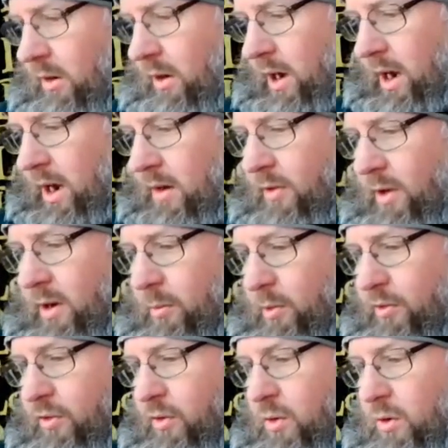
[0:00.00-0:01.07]
I have had
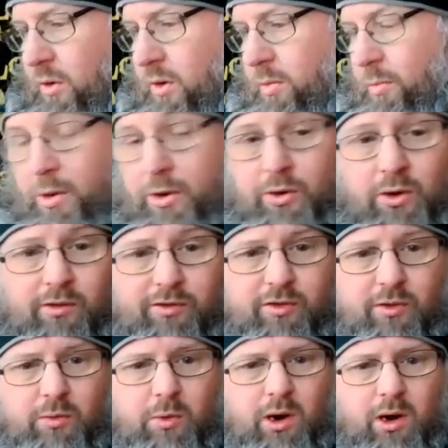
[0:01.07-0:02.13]
before, but not
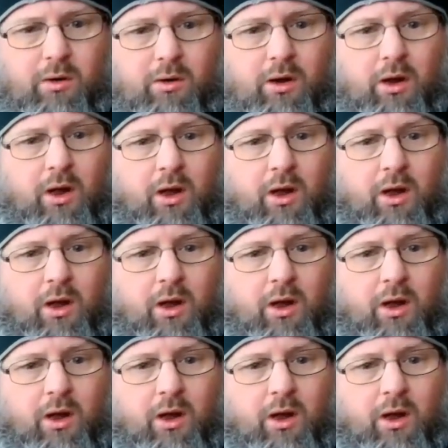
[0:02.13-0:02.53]
for a while.